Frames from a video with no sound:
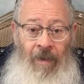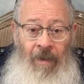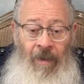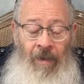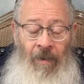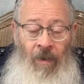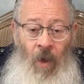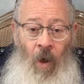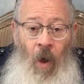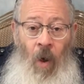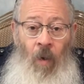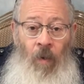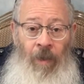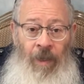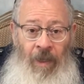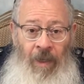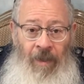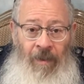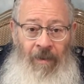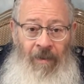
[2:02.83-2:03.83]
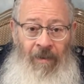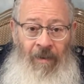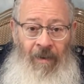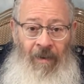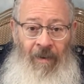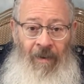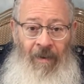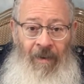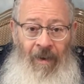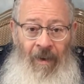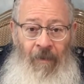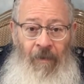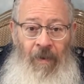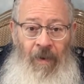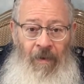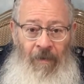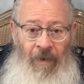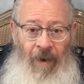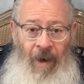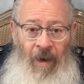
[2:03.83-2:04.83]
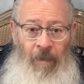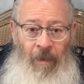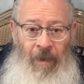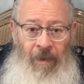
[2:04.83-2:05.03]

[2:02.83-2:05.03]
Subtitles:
the holiness of the environment.